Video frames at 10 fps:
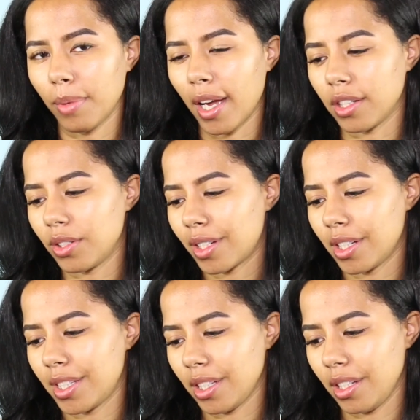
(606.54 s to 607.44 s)
But as you can
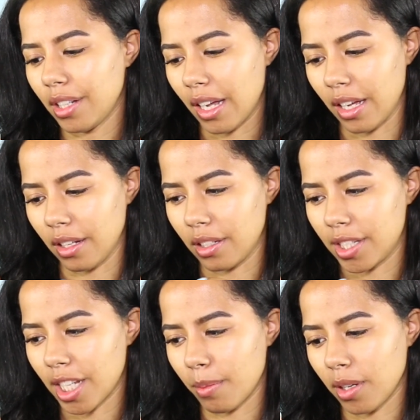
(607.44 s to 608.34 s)
see that
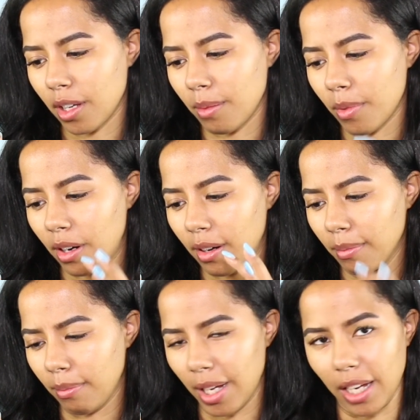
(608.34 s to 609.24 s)
some of them are
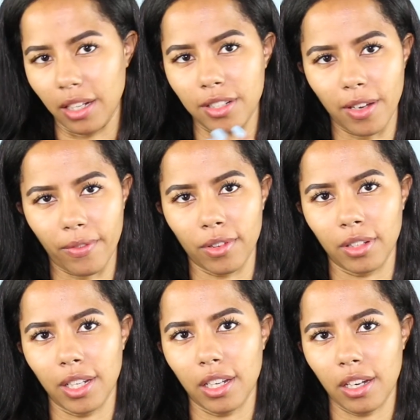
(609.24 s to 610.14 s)
made
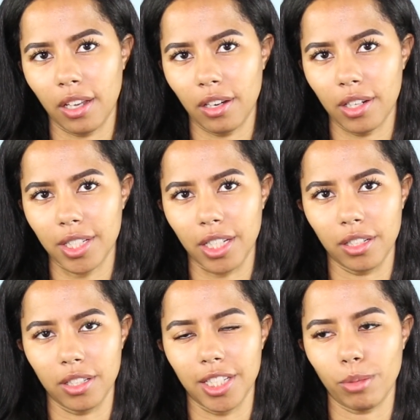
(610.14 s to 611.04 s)
differently than others. Like
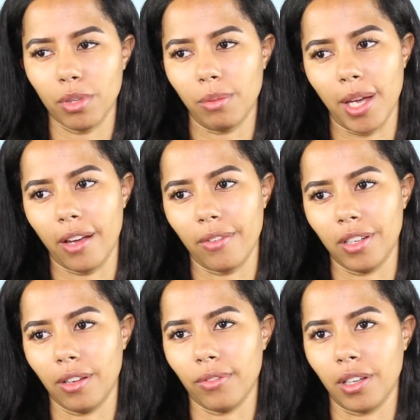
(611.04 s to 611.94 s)
some of them have a
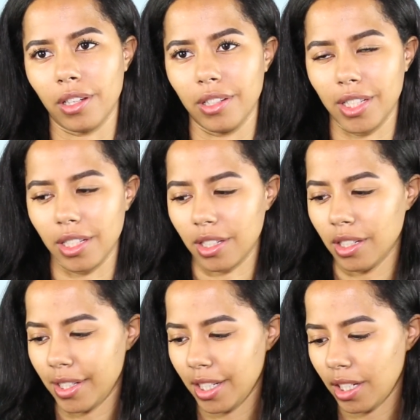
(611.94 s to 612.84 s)
different
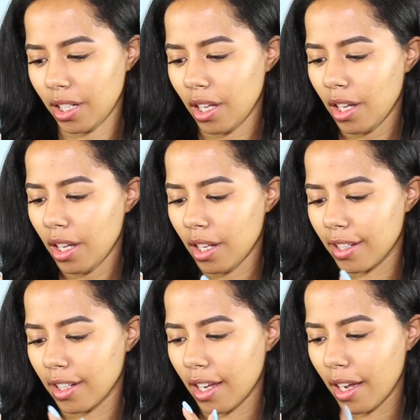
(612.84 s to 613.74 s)
consistency
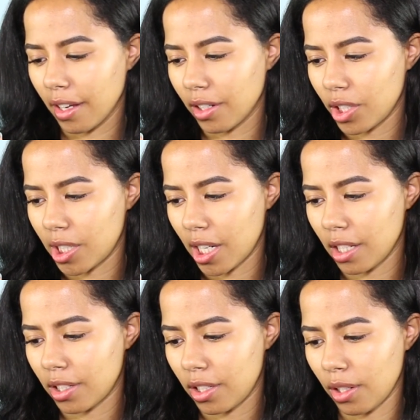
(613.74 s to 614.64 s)
than the other
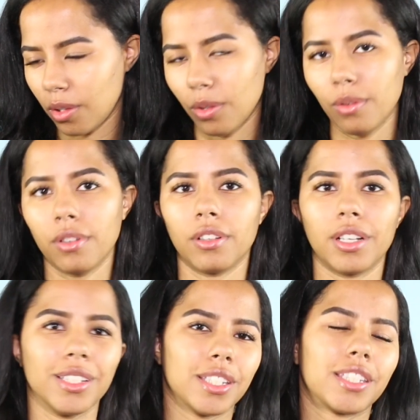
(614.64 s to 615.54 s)
shades do.
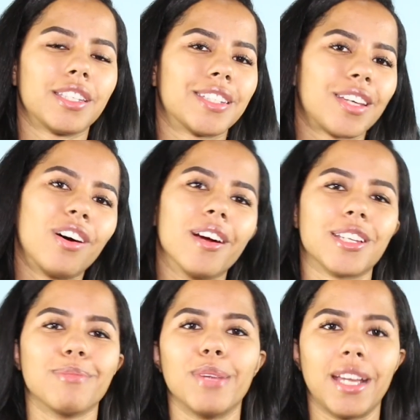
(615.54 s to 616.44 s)
Because it's
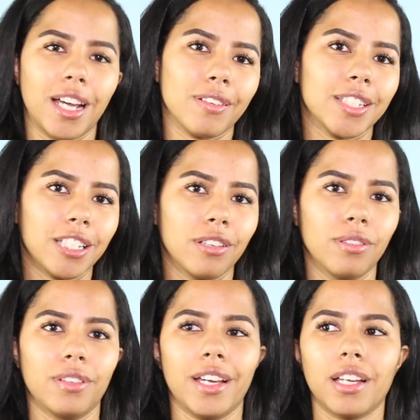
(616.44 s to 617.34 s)
hard to make every
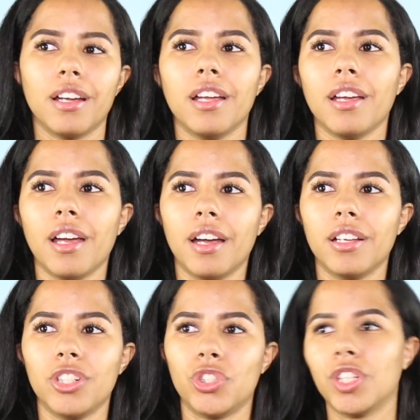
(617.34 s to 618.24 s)
single like
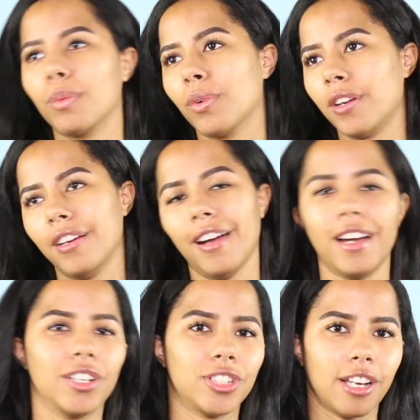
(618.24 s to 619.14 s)
shimmery
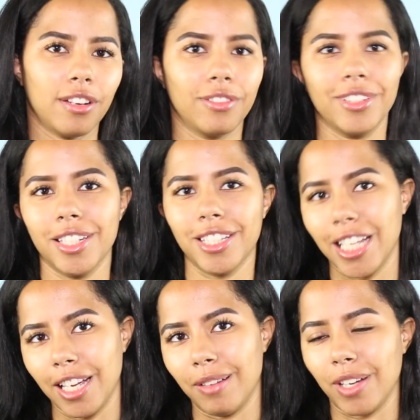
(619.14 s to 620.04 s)
eyeshadow the
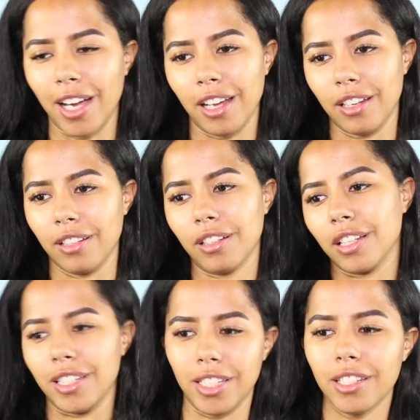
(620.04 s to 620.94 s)
same kind of
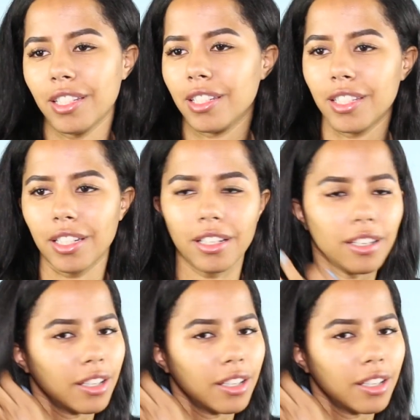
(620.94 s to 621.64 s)
consistency.